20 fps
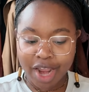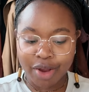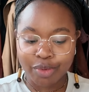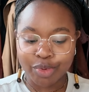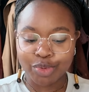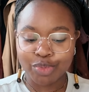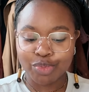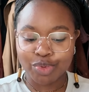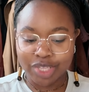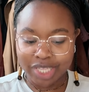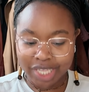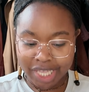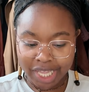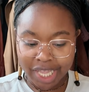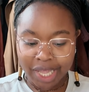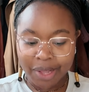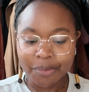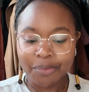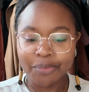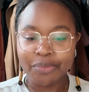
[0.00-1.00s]
I would really
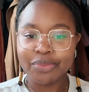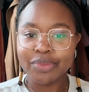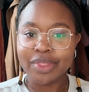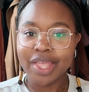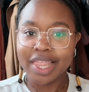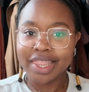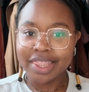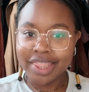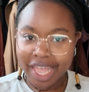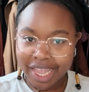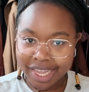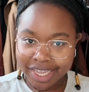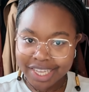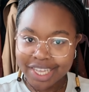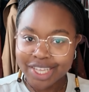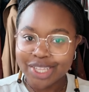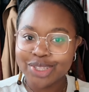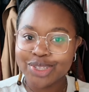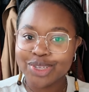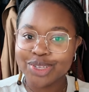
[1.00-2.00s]

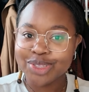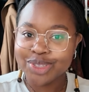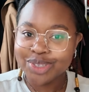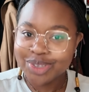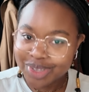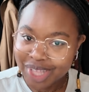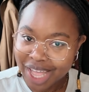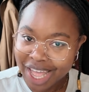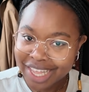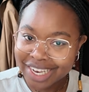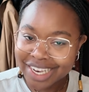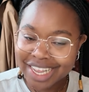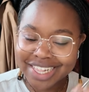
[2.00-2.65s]
like to do that.